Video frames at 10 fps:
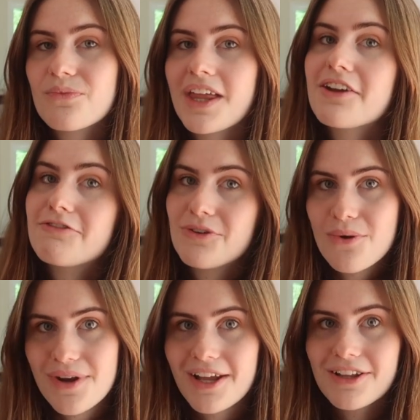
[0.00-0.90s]
like
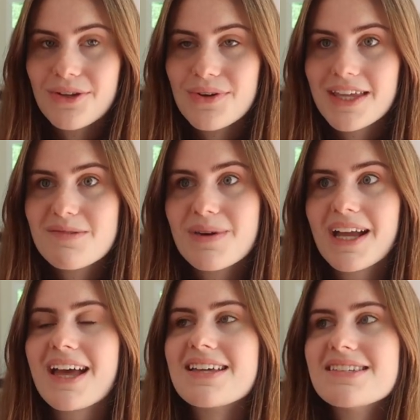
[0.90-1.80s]
food included
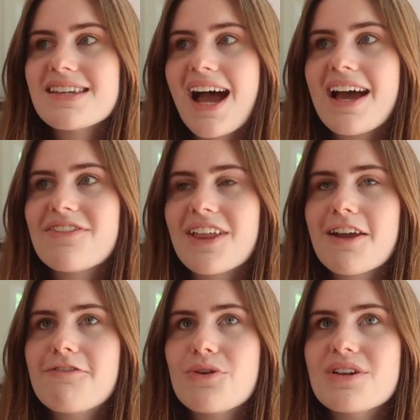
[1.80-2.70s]
because I feel
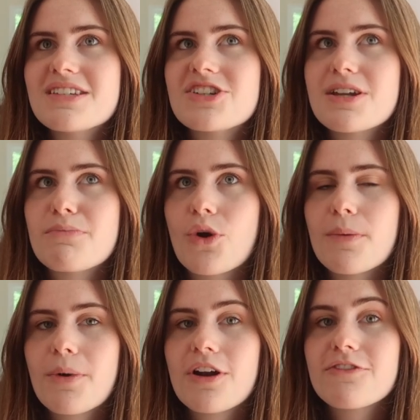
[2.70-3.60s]
like food is such an
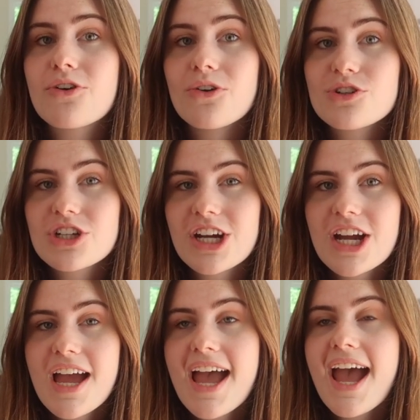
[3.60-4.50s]
important part of
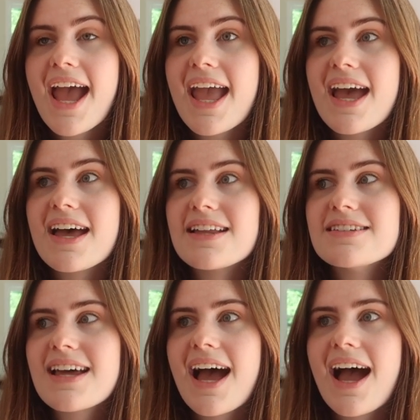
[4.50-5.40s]
culture
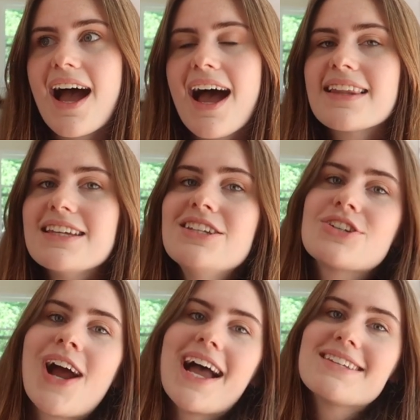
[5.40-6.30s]
and at least
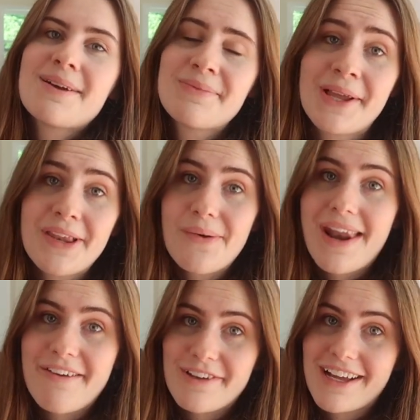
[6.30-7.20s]
try something new
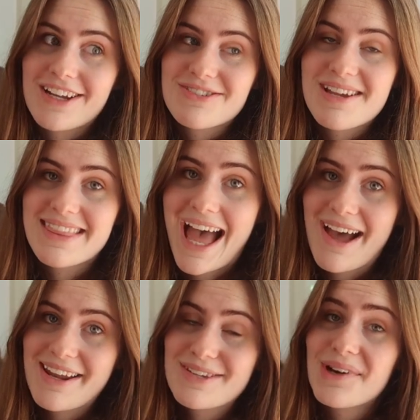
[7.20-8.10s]
in every country.
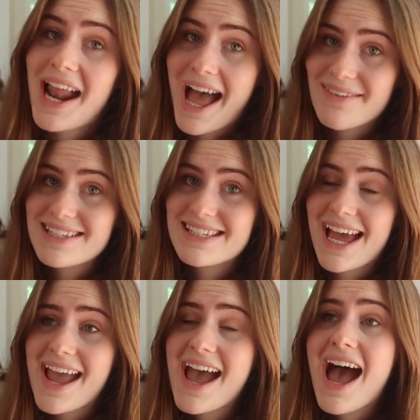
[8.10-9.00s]
That is what I would
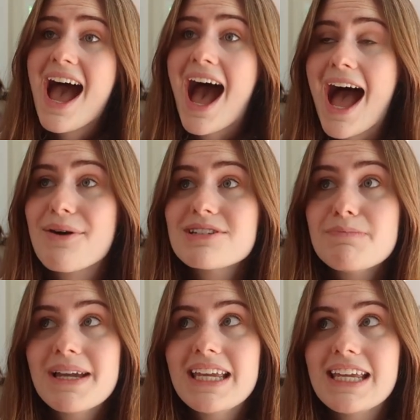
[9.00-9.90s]
say. I was a
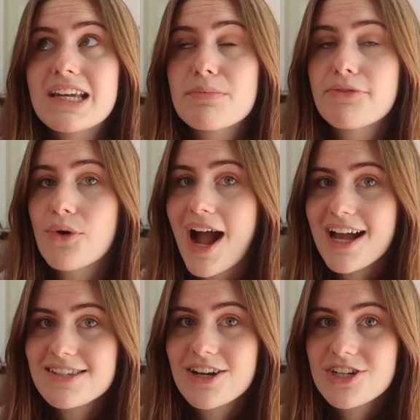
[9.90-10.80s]
picky eater before
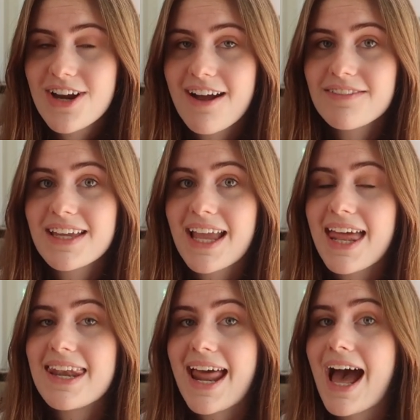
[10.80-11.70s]
I started traveling
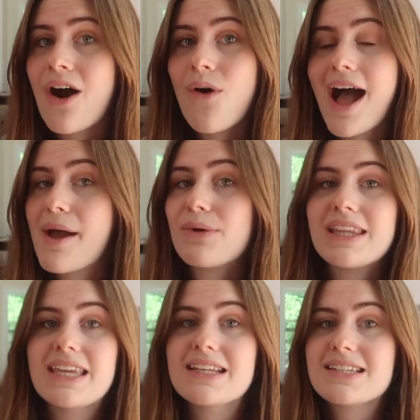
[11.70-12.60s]
and now I
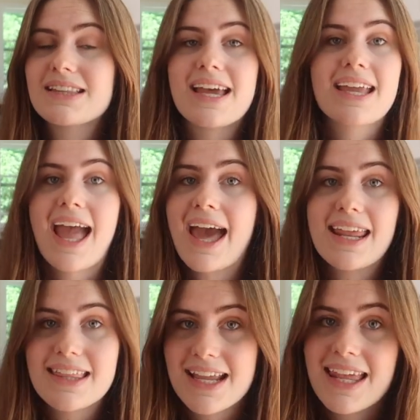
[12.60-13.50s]
will eat like
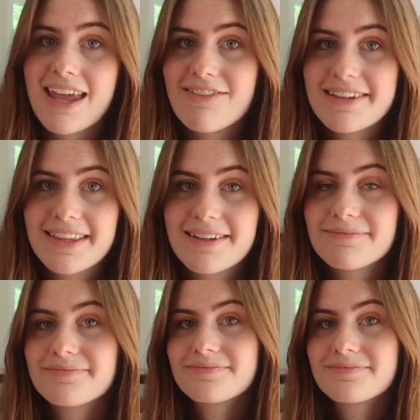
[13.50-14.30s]
anything and everything.